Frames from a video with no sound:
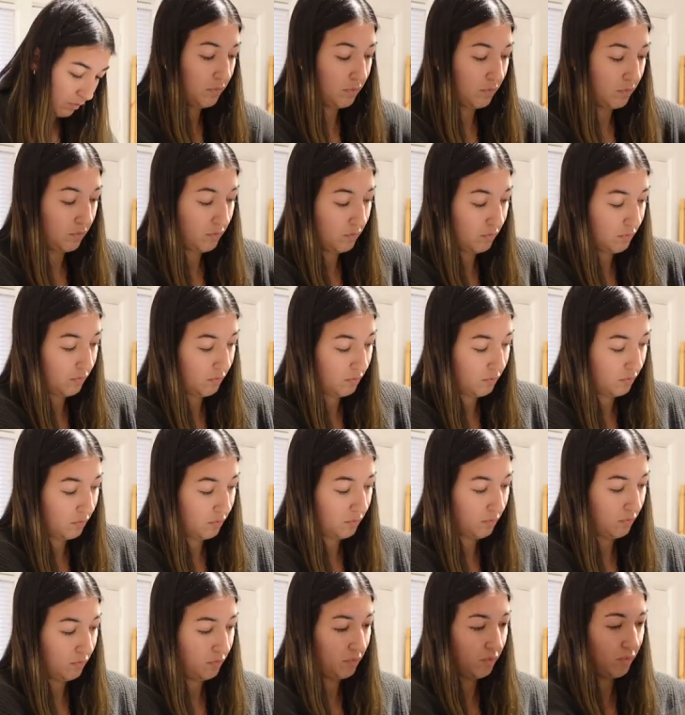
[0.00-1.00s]

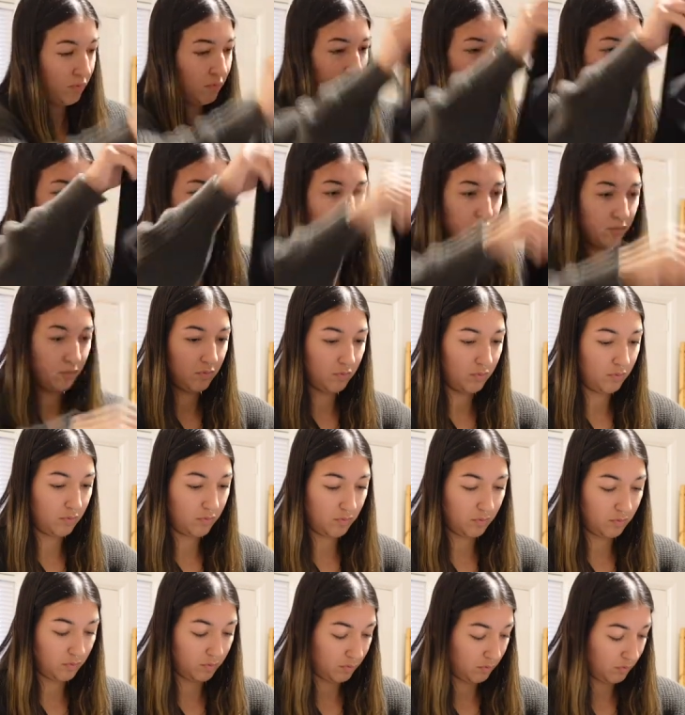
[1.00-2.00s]

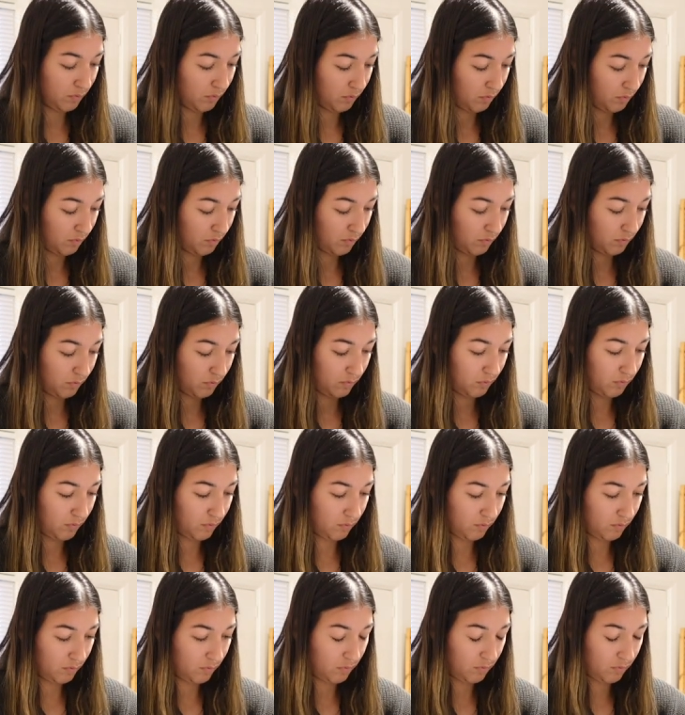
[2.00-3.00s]

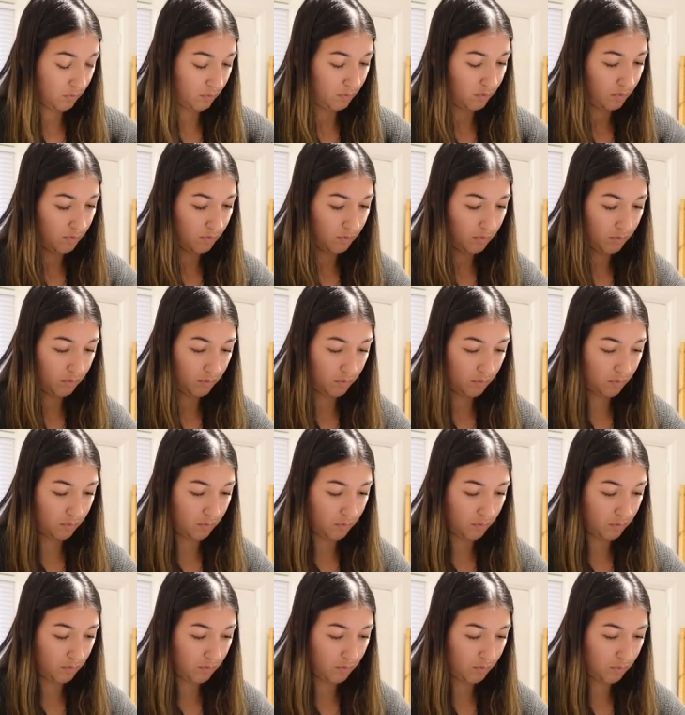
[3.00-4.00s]

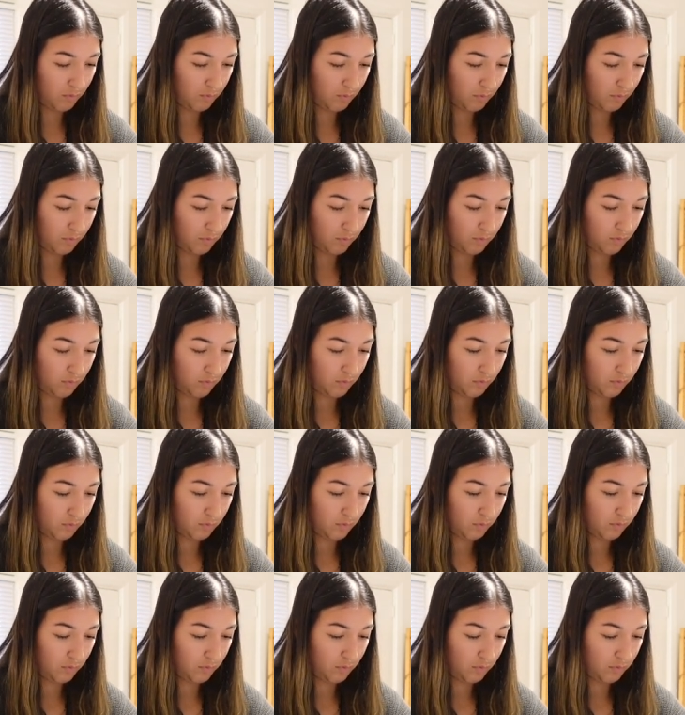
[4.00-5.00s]

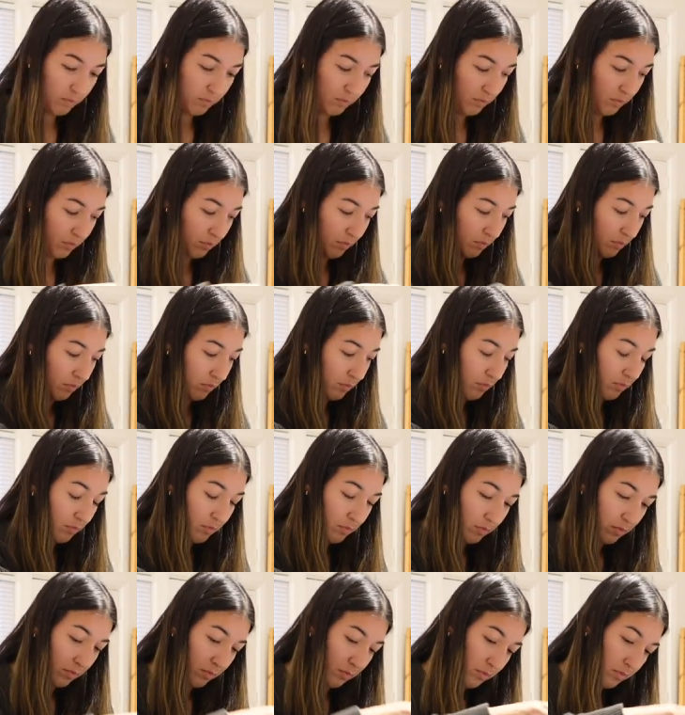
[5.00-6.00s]

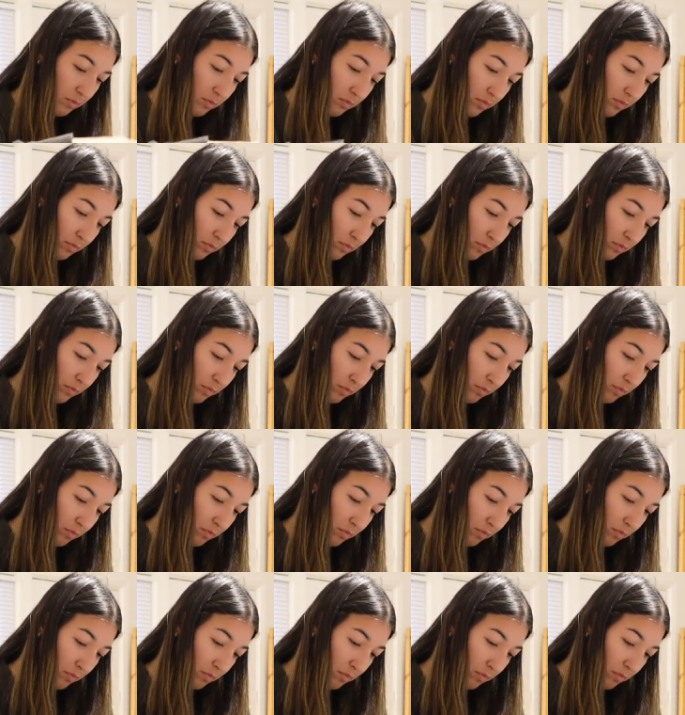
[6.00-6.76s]
No one is speaking in this clip.